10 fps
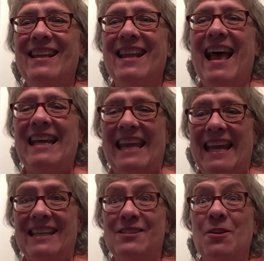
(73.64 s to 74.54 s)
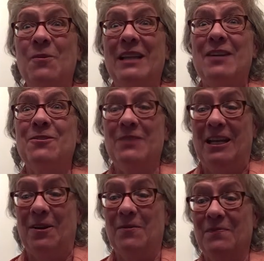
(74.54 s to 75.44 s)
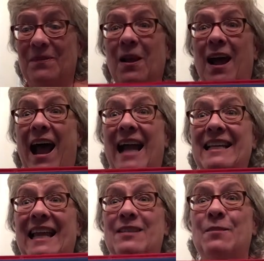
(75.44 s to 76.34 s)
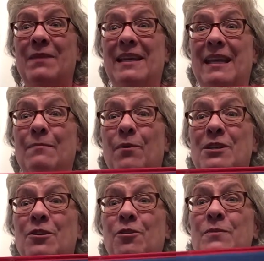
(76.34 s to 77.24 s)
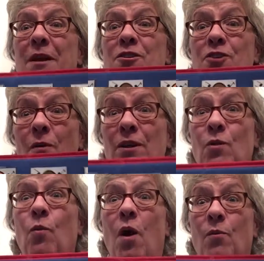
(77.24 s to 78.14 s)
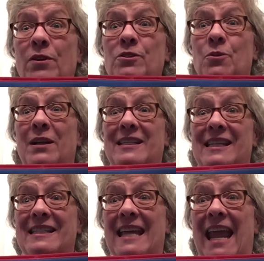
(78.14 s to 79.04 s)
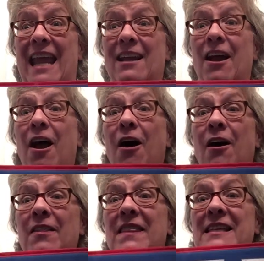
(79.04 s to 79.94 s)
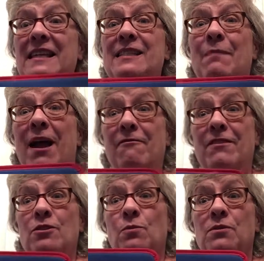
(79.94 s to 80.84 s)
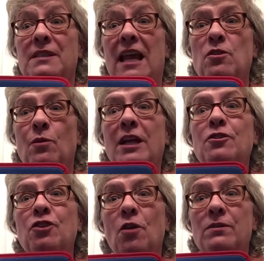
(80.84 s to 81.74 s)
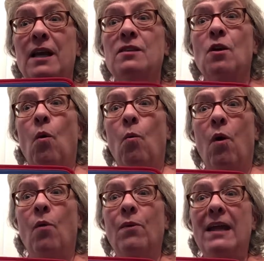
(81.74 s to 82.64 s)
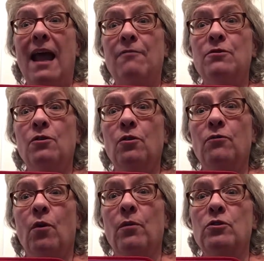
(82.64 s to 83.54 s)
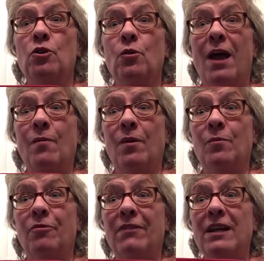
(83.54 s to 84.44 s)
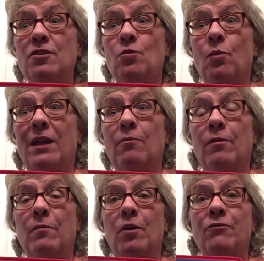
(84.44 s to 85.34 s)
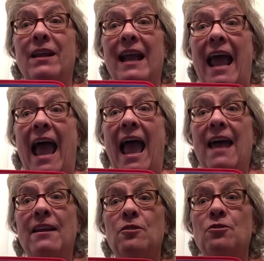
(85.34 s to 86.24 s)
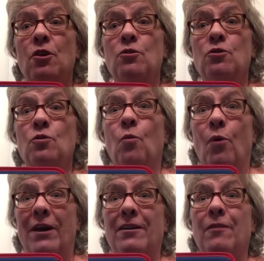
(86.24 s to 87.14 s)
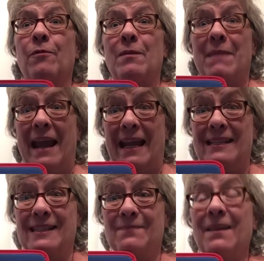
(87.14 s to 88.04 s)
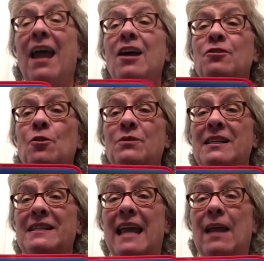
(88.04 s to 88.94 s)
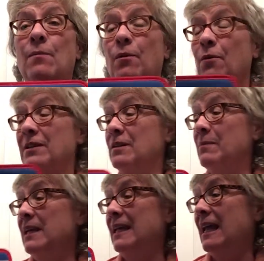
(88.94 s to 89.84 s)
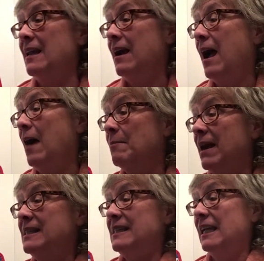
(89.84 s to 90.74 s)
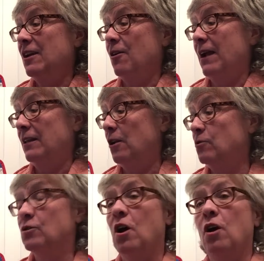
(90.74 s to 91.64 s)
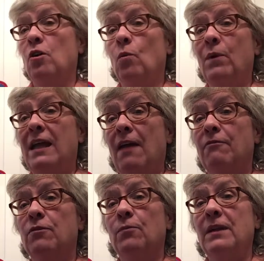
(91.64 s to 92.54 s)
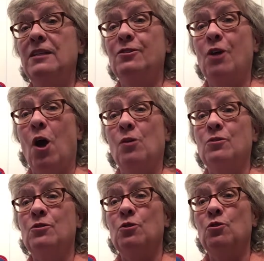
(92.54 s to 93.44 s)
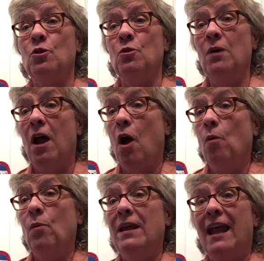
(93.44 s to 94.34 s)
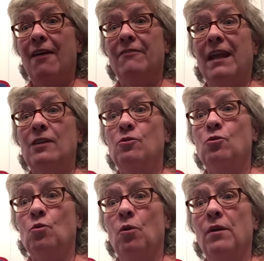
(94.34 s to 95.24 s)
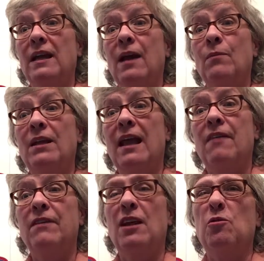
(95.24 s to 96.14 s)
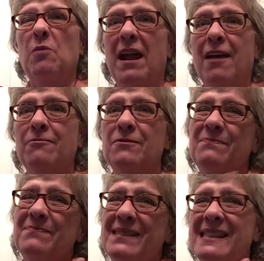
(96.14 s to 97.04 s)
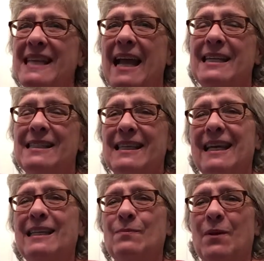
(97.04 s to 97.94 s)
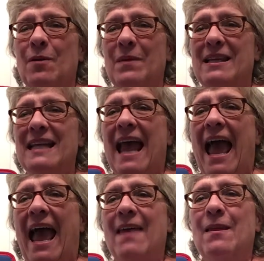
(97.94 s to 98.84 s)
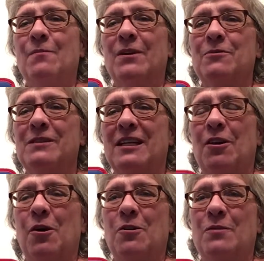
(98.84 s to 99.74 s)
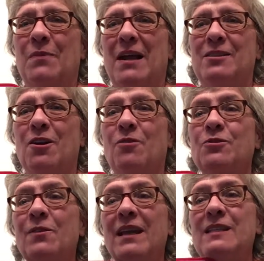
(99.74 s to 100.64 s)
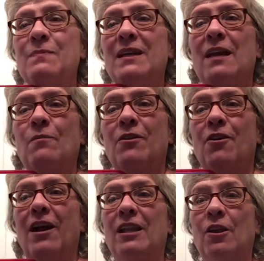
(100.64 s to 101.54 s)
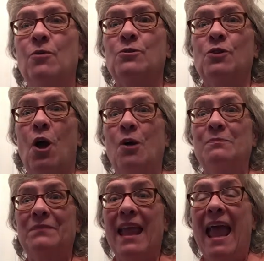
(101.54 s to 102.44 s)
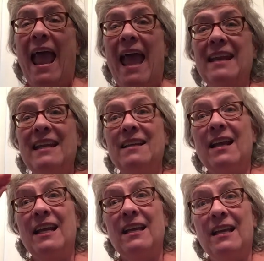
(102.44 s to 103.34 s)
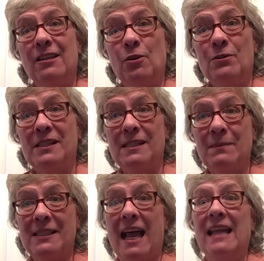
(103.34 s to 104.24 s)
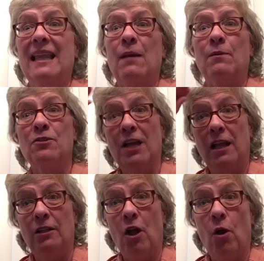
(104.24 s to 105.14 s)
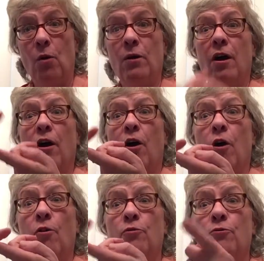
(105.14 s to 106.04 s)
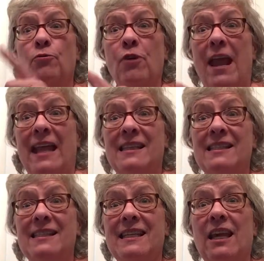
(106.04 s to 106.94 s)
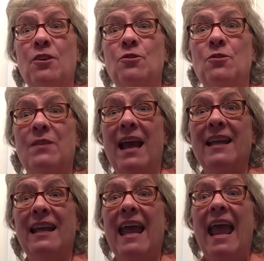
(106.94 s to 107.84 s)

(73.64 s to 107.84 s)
Again, so glad you're here. I'd like to begin, boys and girls, by showing you what we're doing today. This is my visual schedule. It shows us what we have to look forward to, and when we're finished, we remove it, and it shows you what remains. So today we're going to begin by singing our hello song. We have 3 songs to do. We have a story, we have a craft, science experiment, and then we are singing our goodbye song. So let's begin with our hello song. And it uses some sign language. Hello, friends. Can you do that?